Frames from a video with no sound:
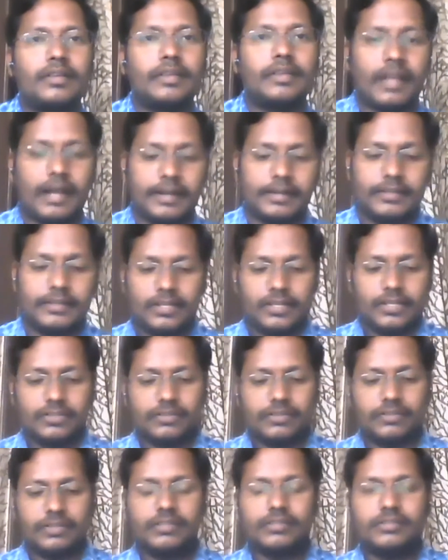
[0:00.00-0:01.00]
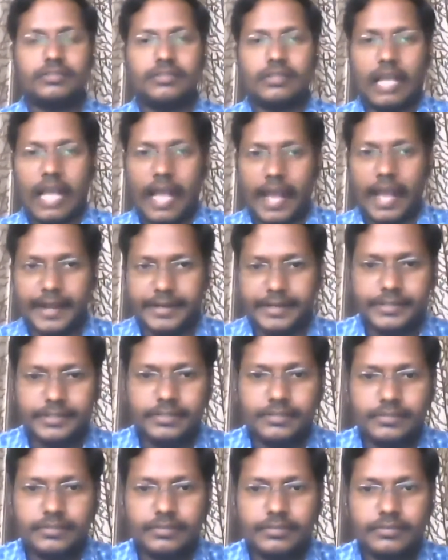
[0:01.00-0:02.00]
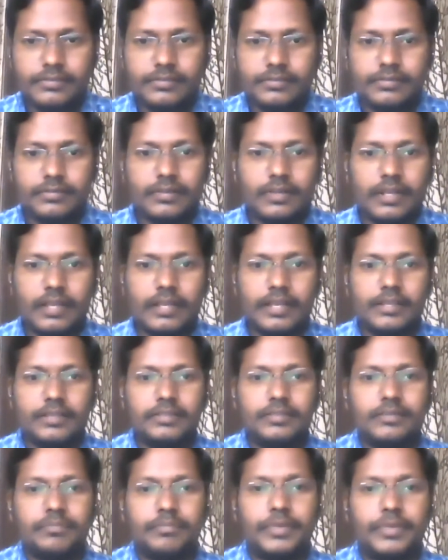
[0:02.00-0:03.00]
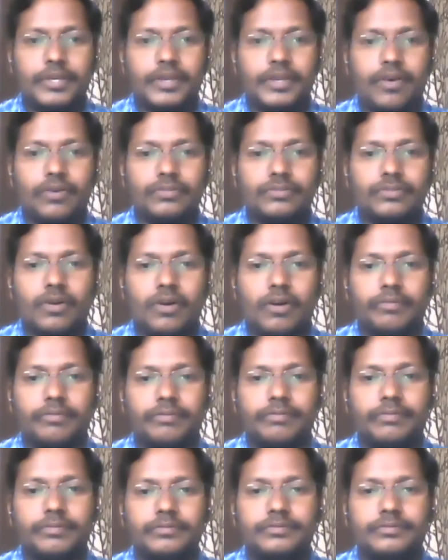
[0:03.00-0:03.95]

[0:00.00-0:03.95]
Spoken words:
yeah. So this error is because of,